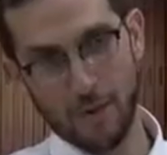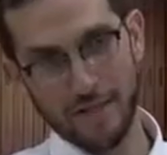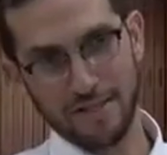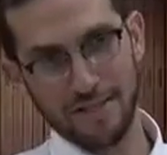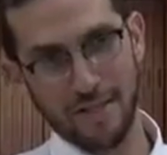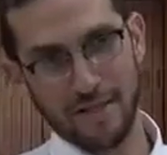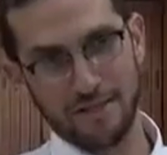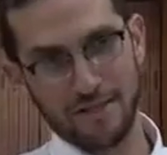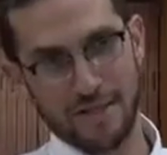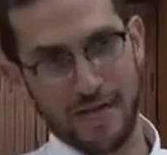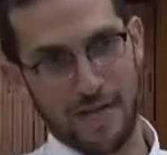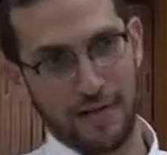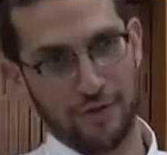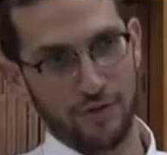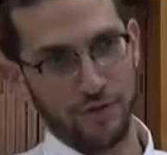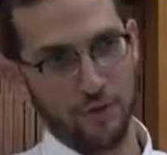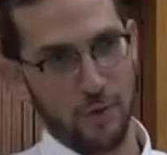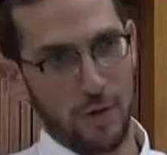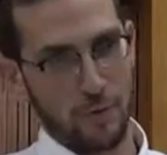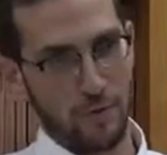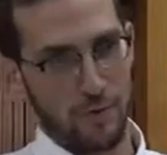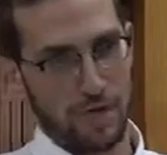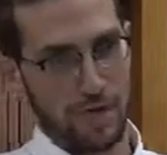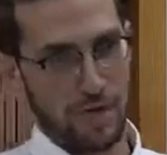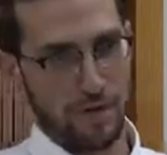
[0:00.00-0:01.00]
wants to light the candles
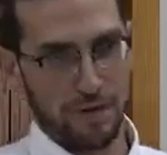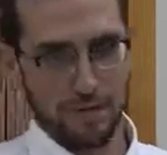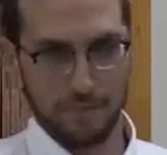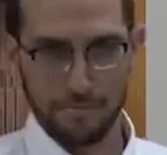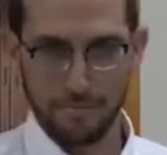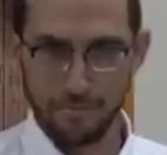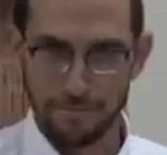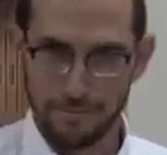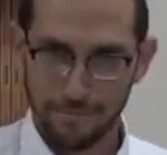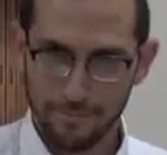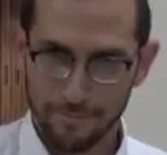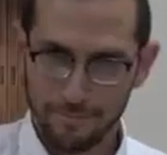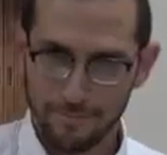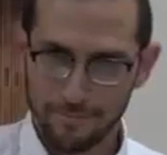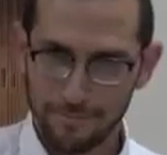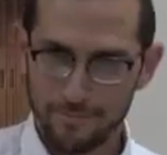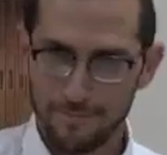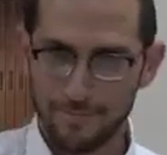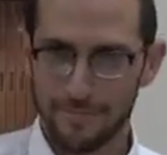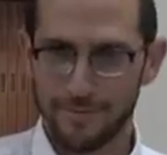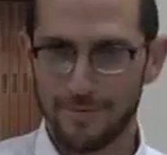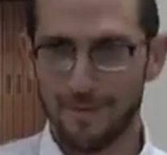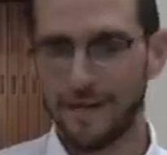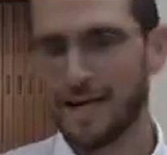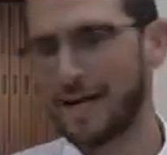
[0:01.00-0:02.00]
one week?
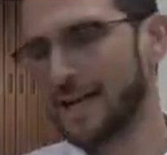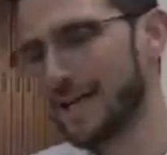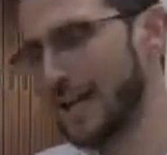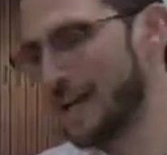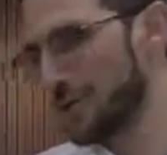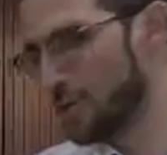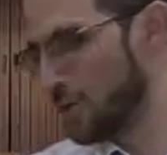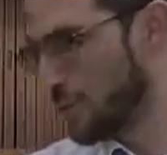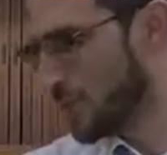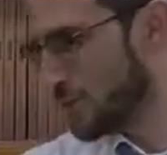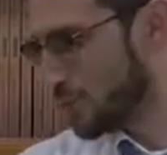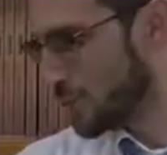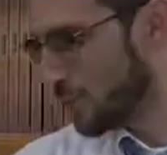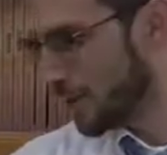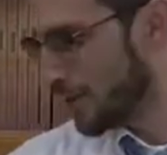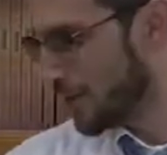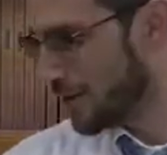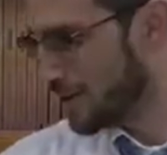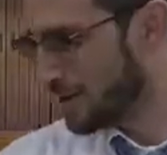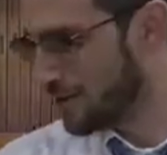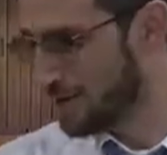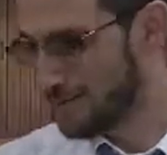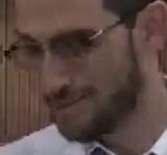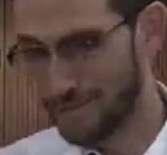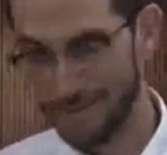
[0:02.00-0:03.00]
How can I do it this
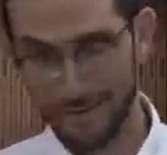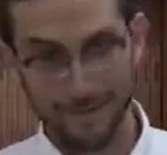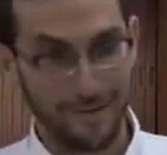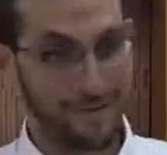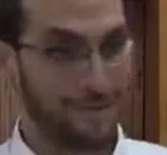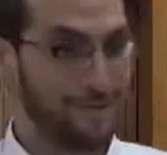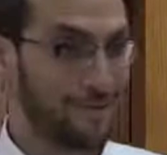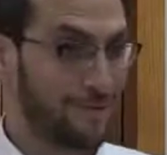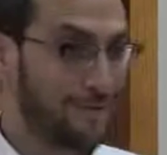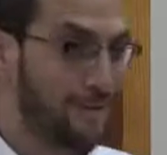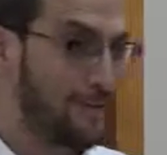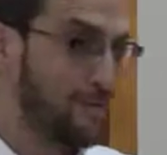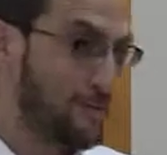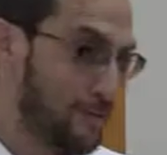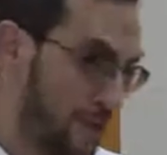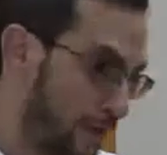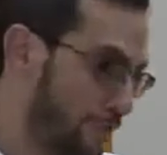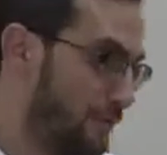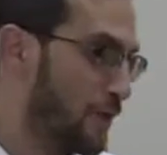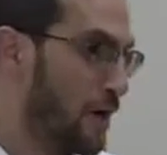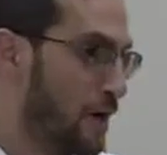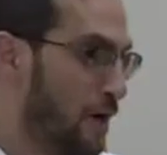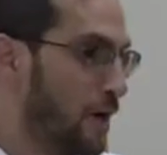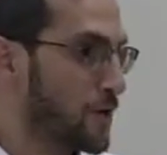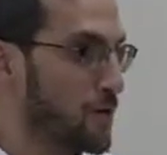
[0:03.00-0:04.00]
week? Tough
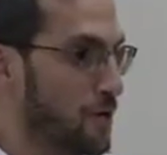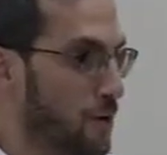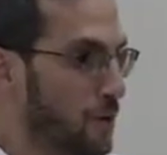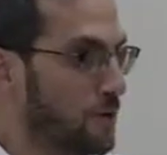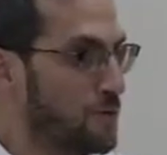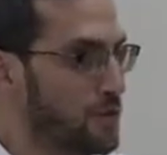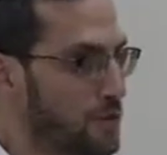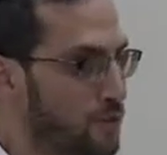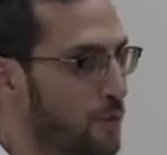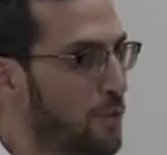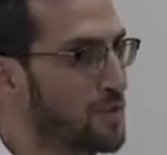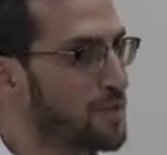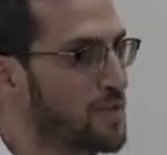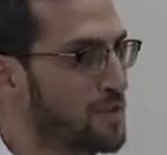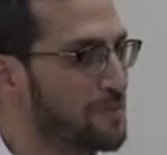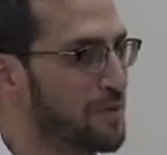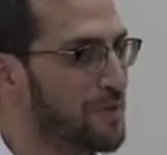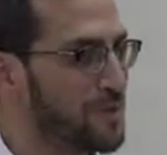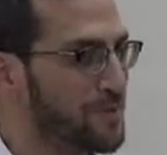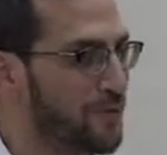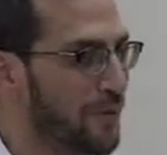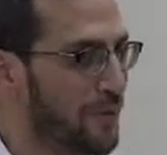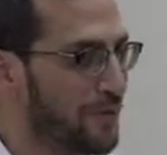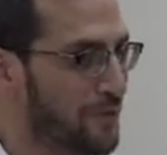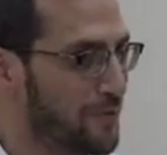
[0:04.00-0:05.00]
luck on you. It's the woman's
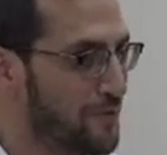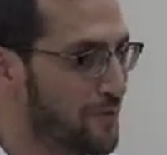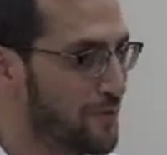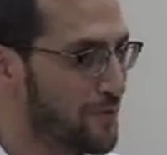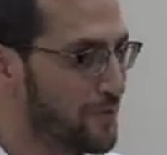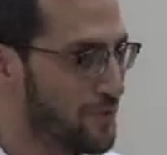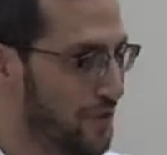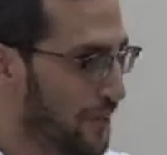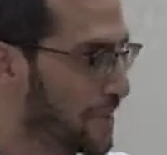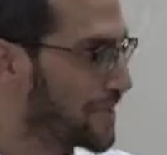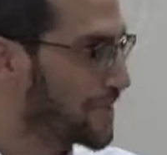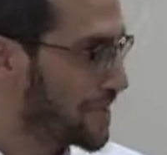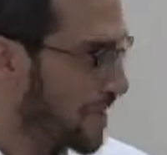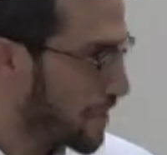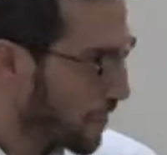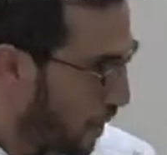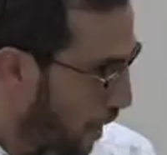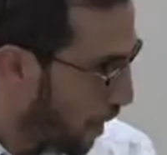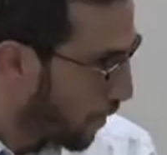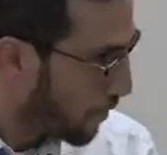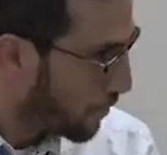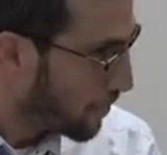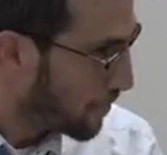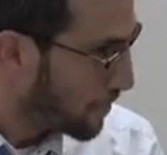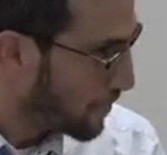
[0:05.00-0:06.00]
mitzvah. She could say
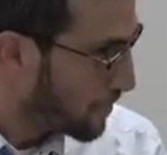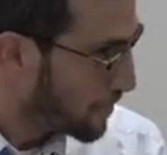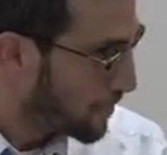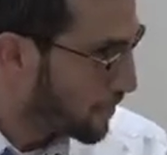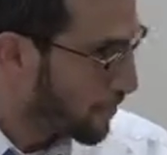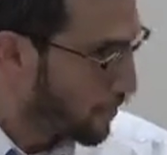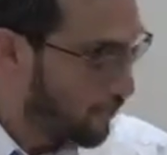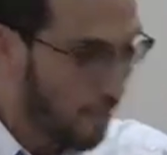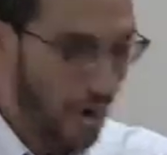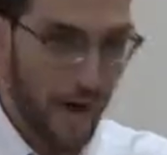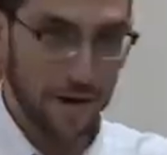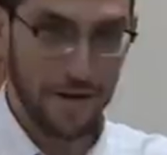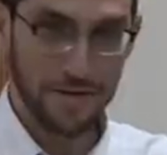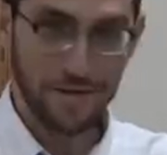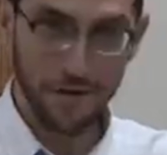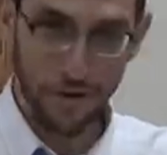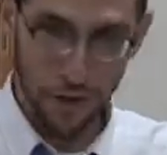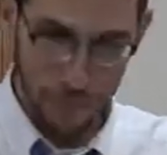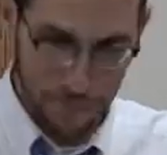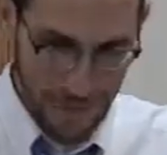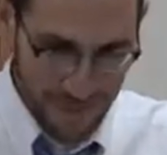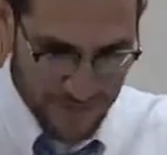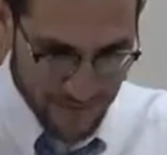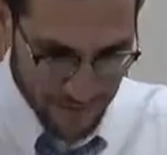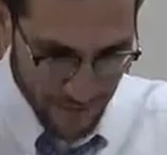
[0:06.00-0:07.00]
no. Right, it's her
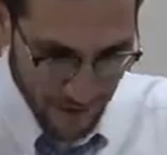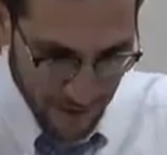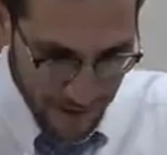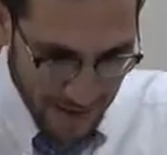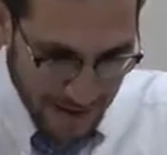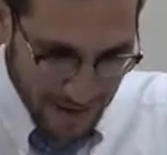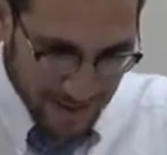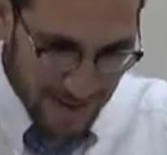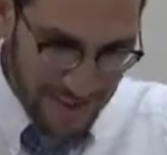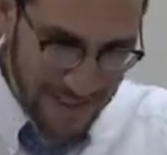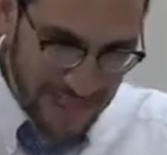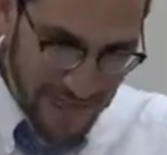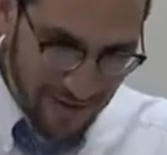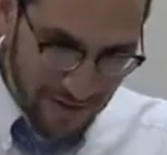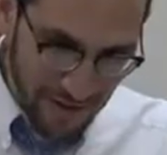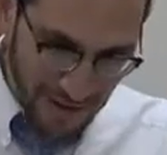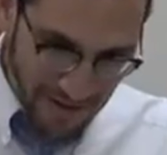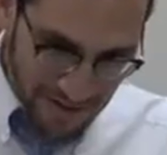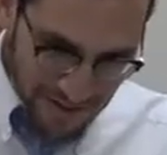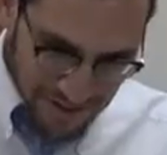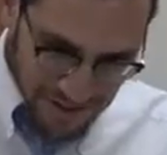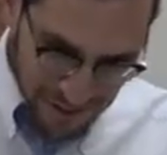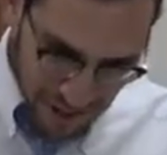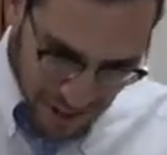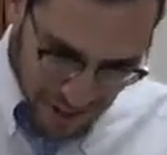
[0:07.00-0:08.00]
mitzvah. There's even a
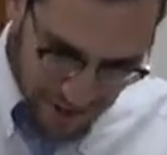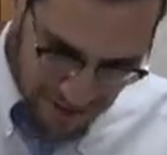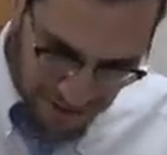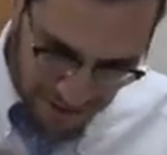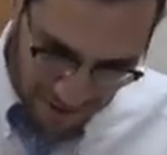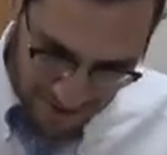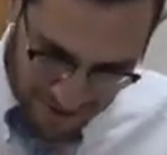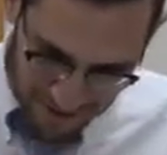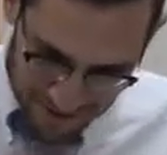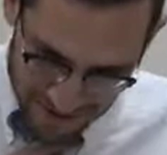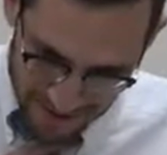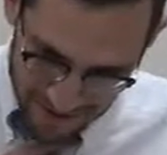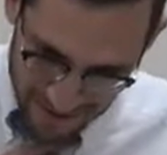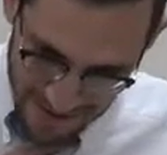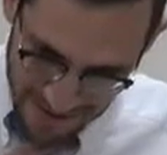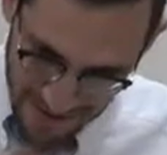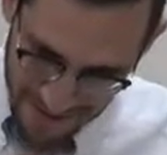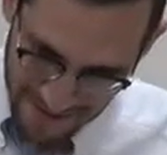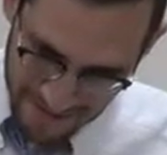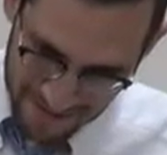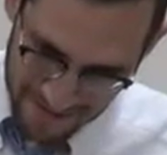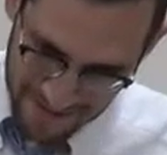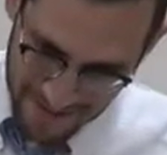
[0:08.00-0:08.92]
discussion in